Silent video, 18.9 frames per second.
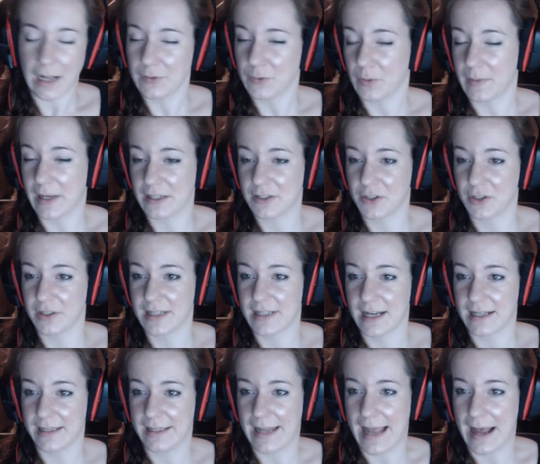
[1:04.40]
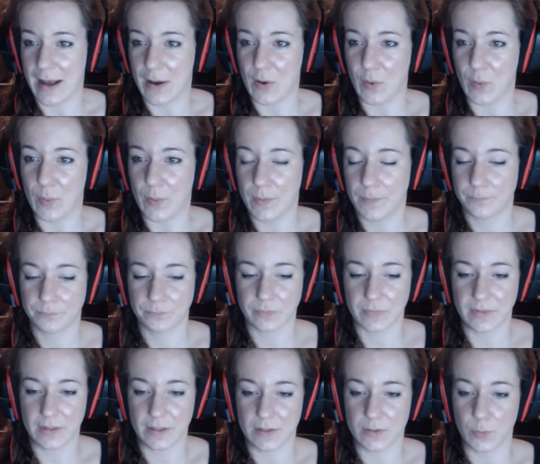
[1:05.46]
I'm not sure exactly how
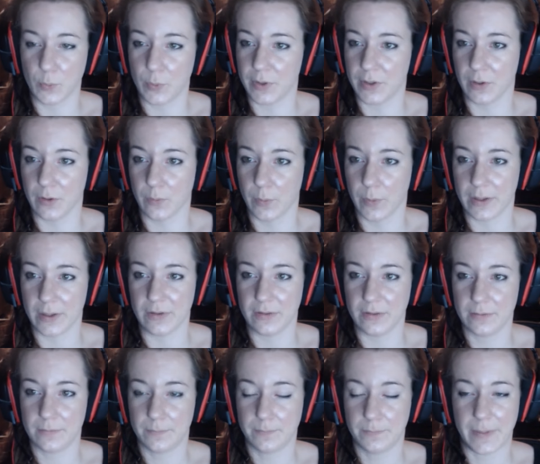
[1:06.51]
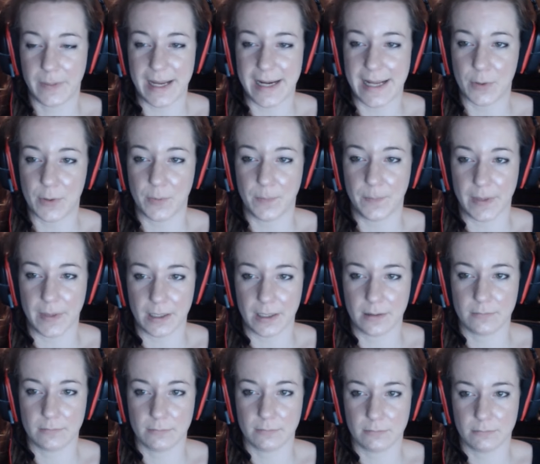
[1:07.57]
this would or wouldn't pan out, but
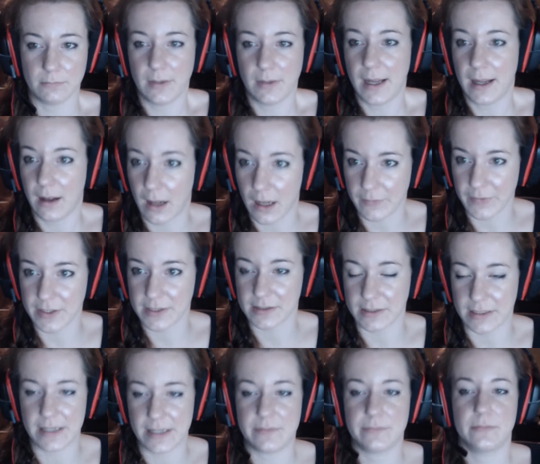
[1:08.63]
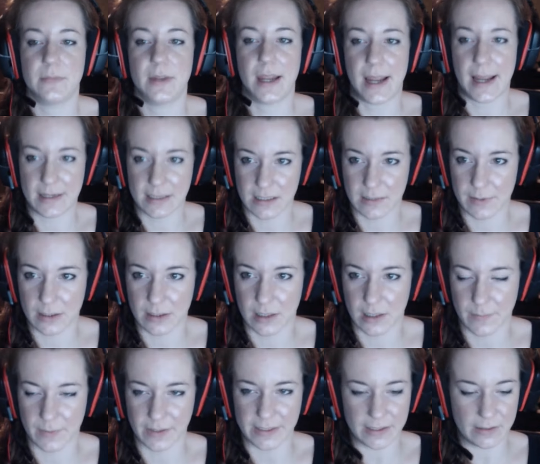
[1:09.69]
obviously has to be
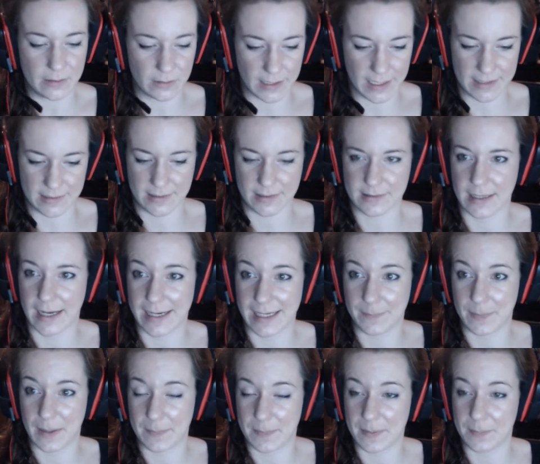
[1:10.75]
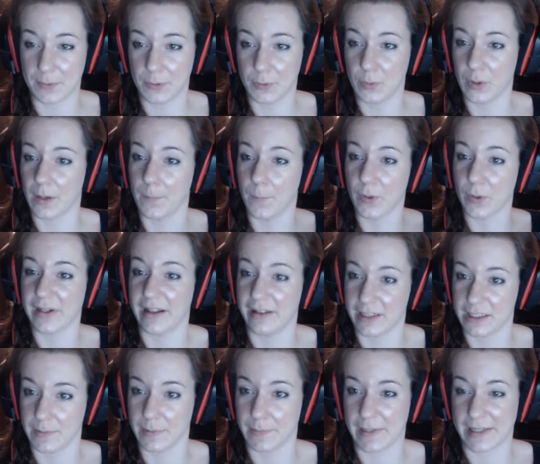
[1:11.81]
tournament legal as decided by people who are more
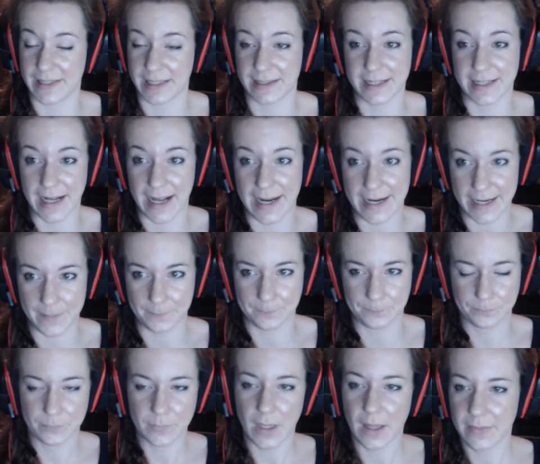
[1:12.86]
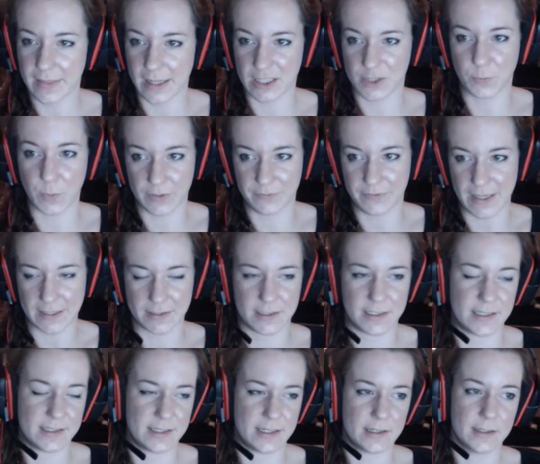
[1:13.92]
knowledgeable about that than I am. That's one factor to
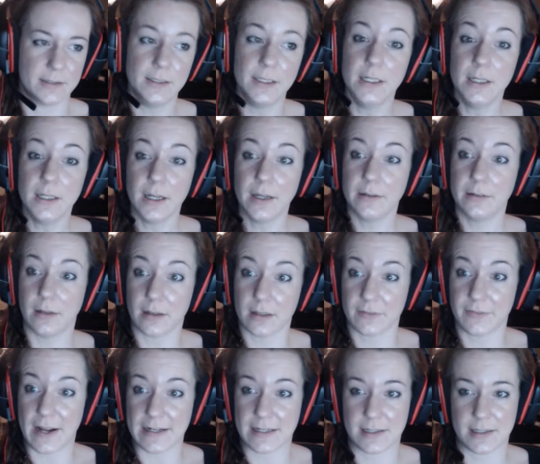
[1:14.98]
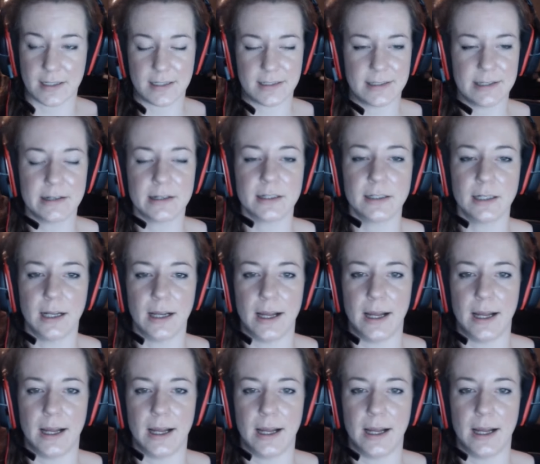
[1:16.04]
consider. Another factor to consider,